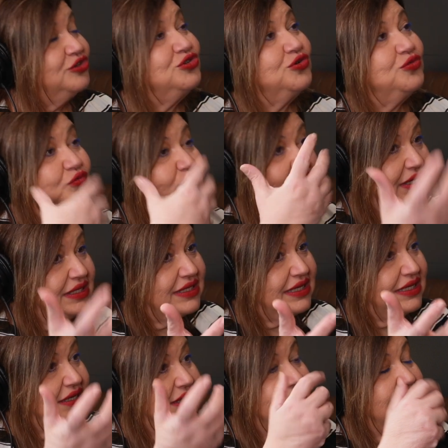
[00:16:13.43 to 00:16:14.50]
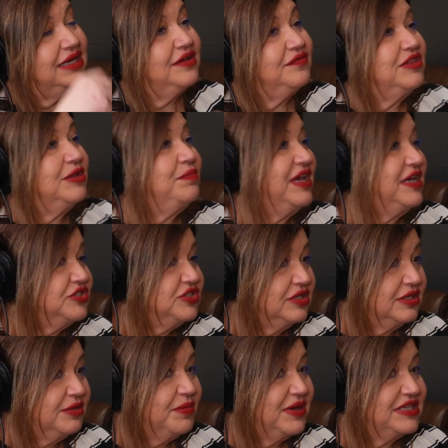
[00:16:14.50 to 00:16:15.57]
to really give the
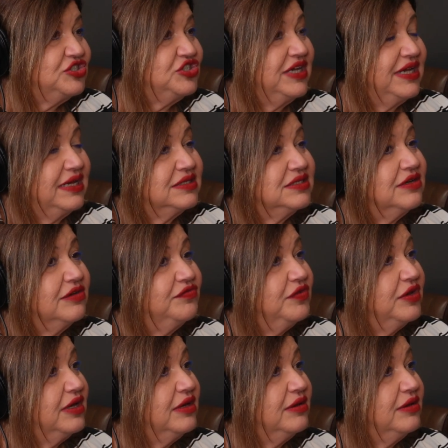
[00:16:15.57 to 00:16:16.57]
patient the best chance of